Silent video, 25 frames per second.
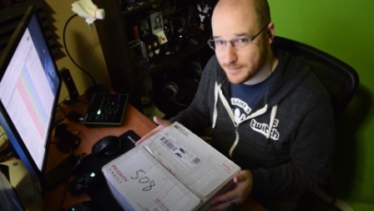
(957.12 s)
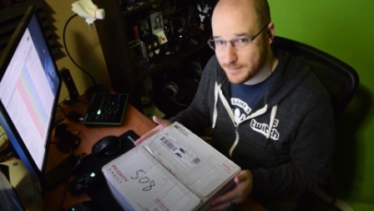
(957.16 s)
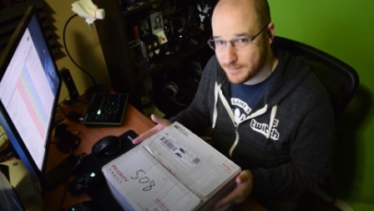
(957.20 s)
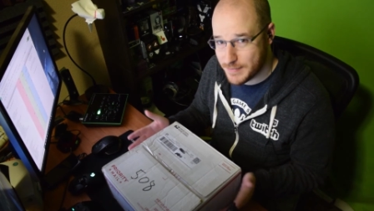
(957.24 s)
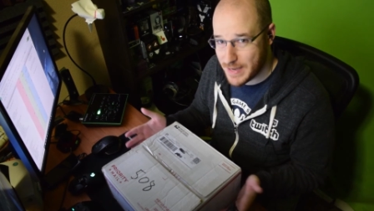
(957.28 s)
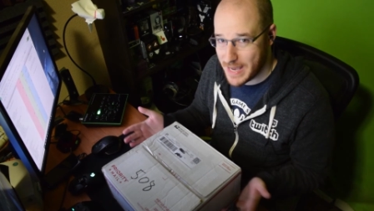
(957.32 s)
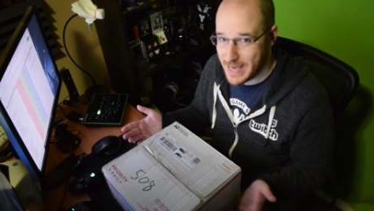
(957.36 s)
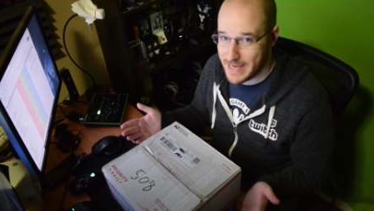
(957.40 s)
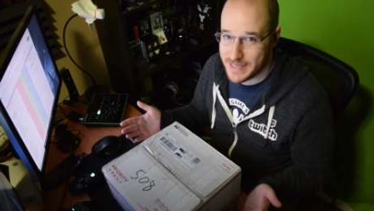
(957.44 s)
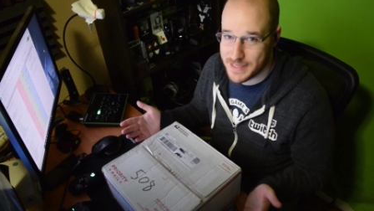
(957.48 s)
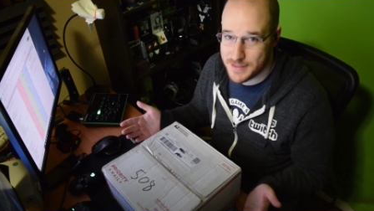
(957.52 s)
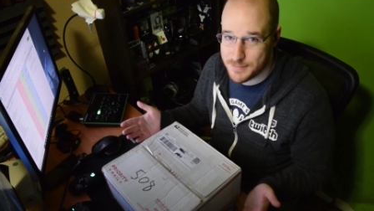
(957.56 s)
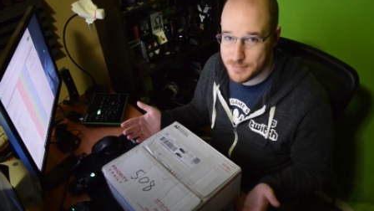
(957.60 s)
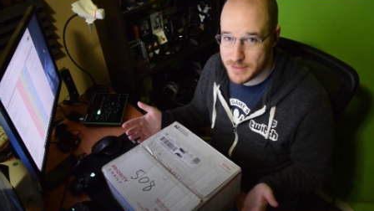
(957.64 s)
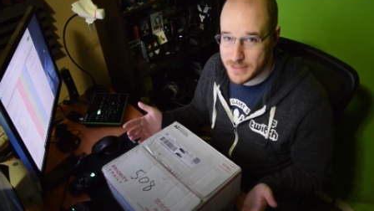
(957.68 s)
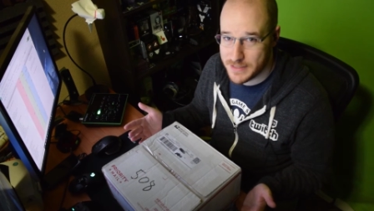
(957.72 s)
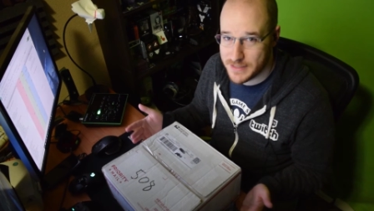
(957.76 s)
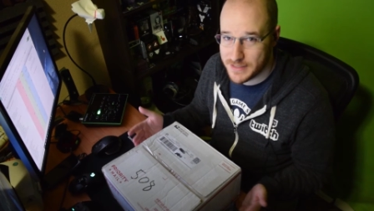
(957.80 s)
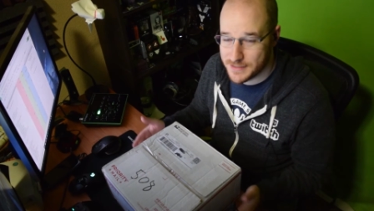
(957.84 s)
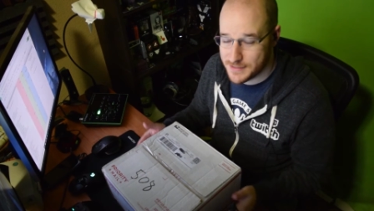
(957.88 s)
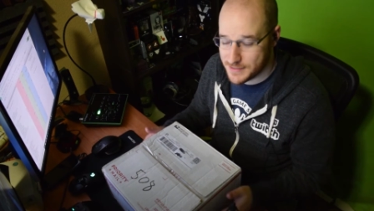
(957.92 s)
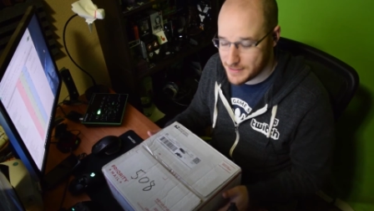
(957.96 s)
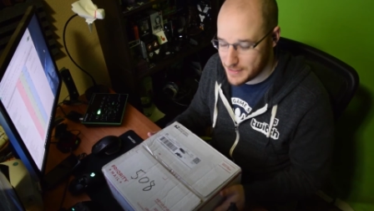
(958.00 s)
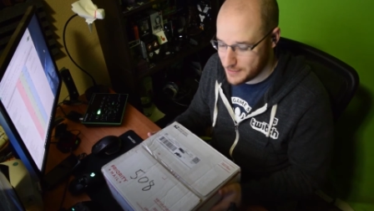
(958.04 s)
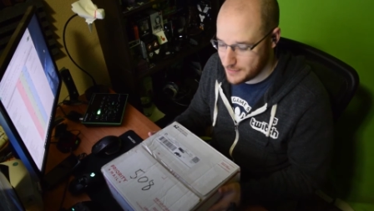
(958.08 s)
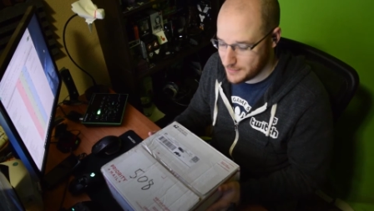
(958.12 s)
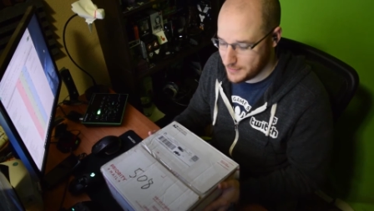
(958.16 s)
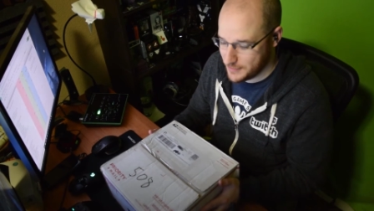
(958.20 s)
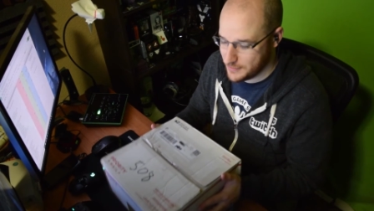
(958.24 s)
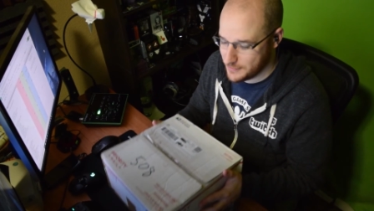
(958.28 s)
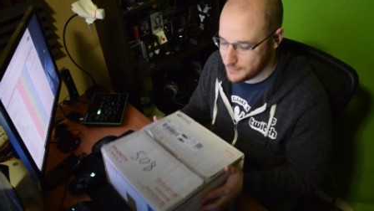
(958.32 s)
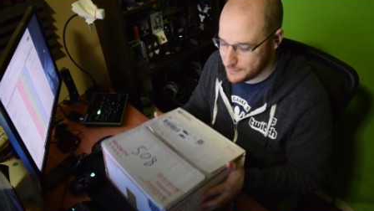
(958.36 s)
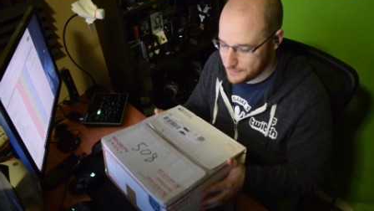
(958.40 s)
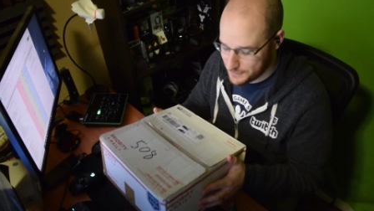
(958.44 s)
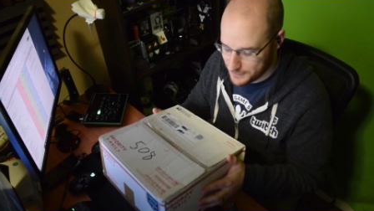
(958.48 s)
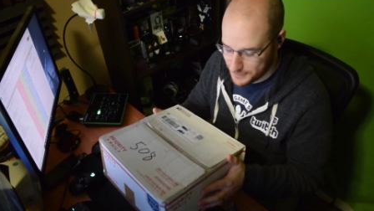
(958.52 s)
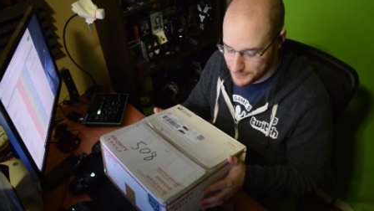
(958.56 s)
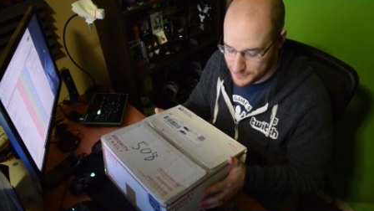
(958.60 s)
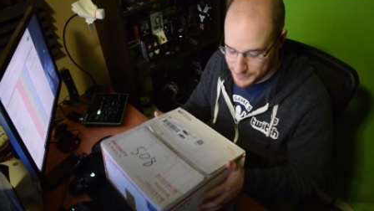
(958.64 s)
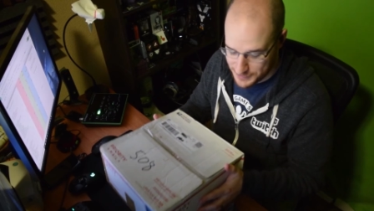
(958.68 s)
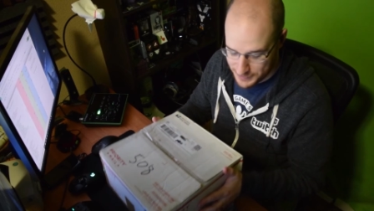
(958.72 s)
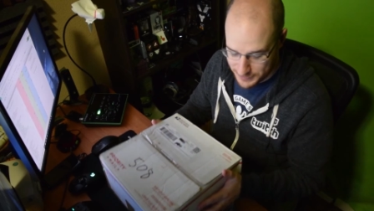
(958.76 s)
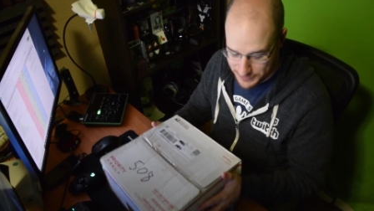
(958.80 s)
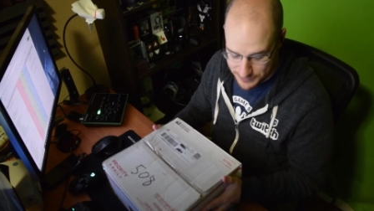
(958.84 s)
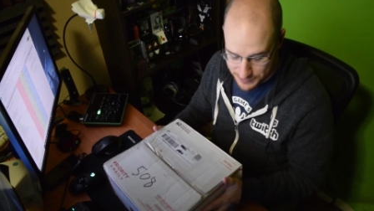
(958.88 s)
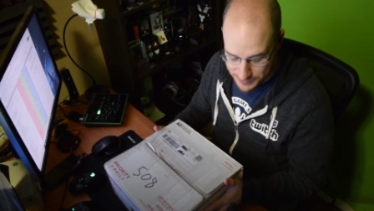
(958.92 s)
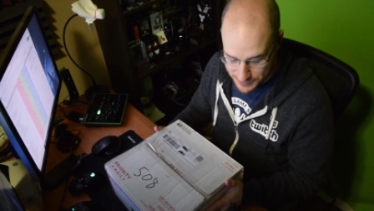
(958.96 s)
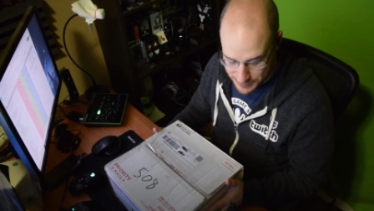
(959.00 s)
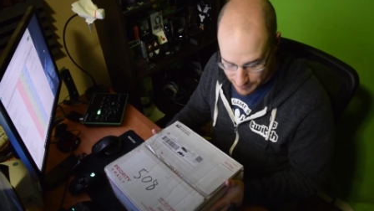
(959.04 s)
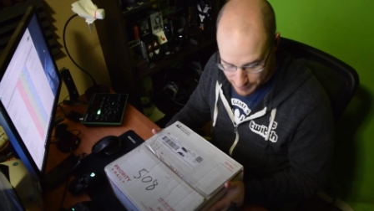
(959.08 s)
packing peanuts. I don't know. It feels like
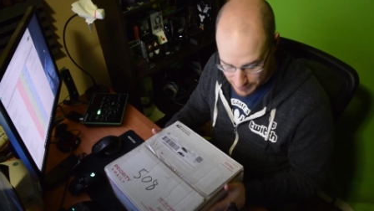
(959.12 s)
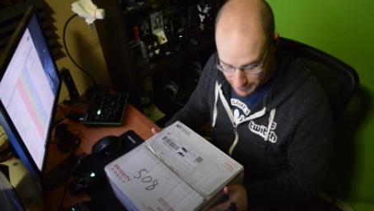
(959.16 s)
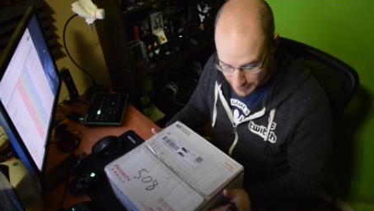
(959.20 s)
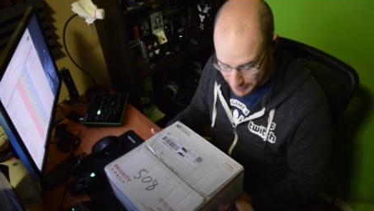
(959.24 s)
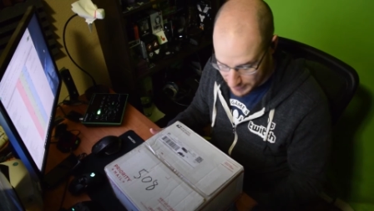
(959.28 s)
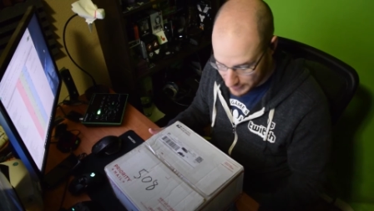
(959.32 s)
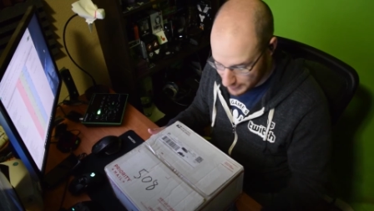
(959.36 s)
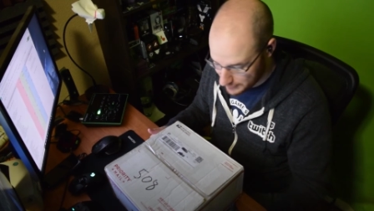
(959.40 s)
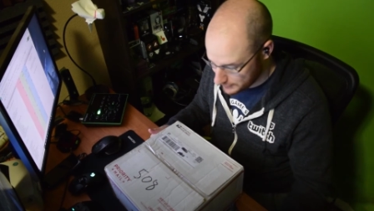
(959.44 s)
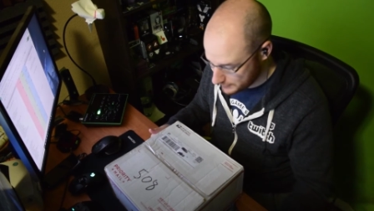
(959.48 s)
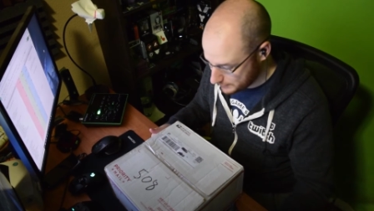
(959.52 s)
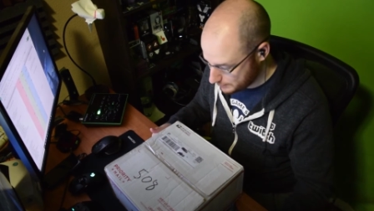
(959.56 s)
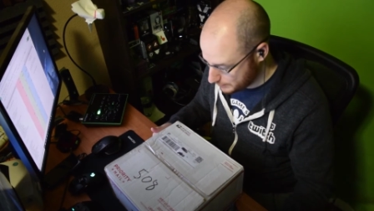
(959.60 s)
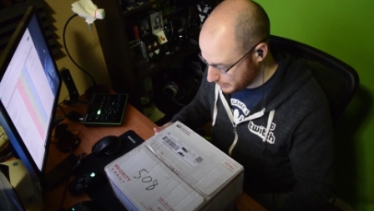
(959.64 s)
there's something in there.